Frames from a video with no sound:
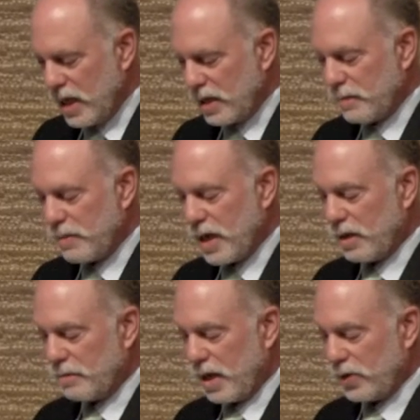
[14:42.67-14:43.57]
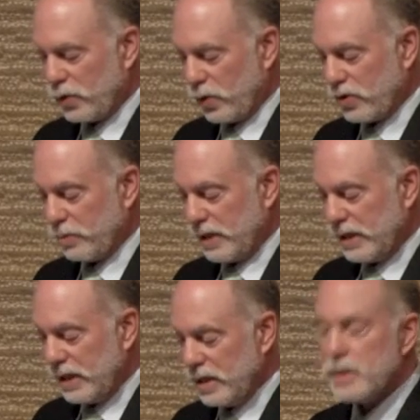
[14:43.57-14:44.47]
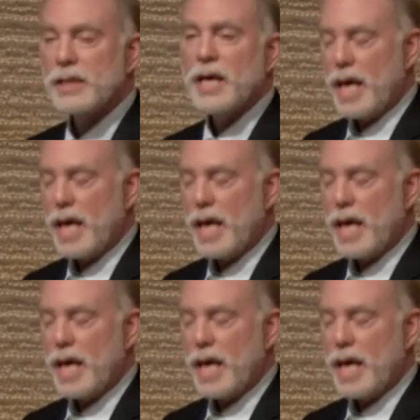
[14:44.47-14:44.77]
compiled by Georges Matisse,